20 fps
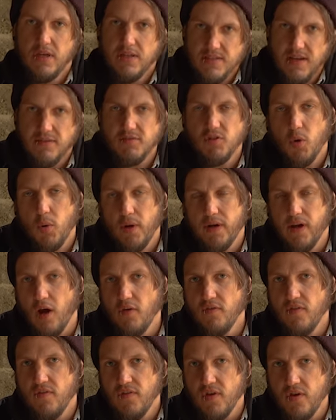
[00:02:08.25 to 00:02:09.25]
So that was a quick
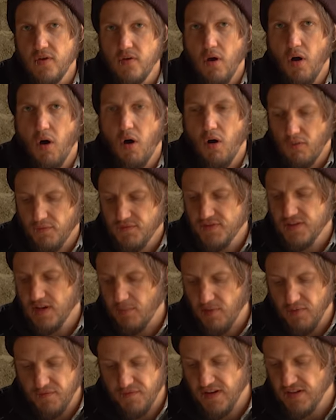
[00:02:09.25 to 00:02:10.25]
overview of
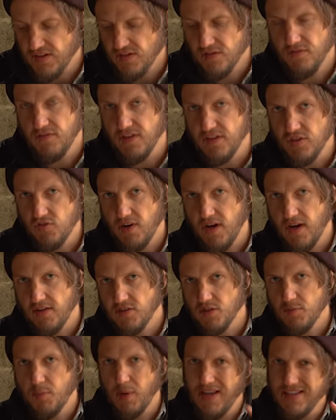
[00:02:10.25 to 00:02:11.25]
some of the features of these
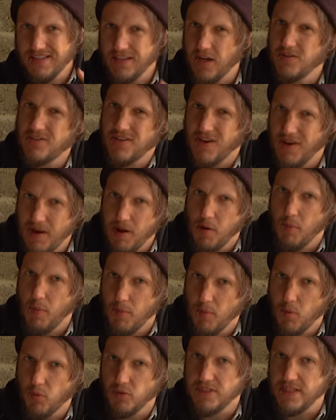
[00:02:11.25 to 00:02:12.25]
trousers, but let's go into a little
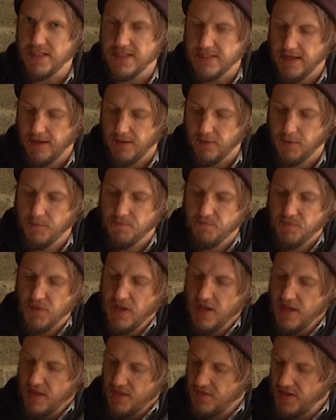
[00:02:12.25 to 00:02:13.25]
bit more detail.
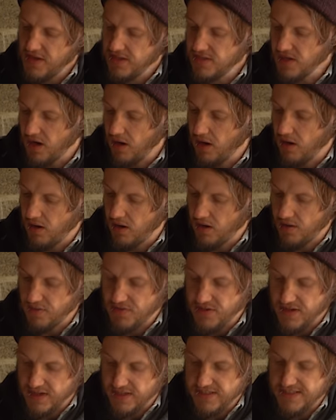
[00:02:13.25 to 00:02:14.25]
These are
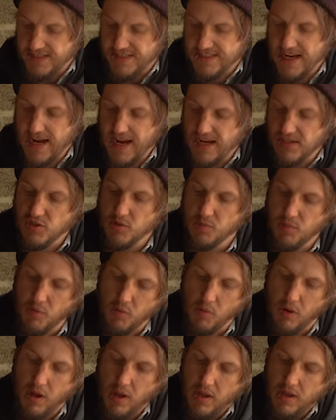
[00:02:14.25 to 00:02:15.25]
the
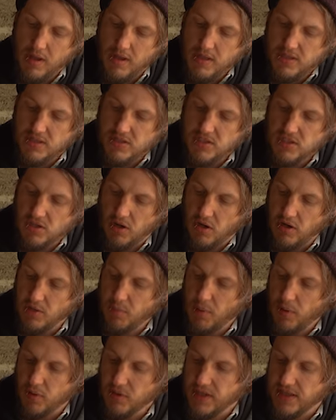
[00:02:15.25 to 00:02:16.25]
detachable side
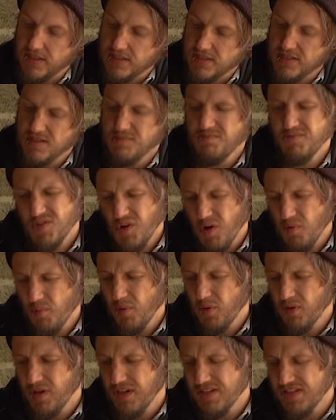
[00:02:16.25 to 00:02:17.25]
pockets, side
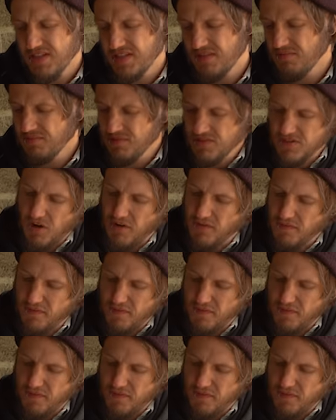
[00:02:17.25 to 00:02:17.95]
pockets, side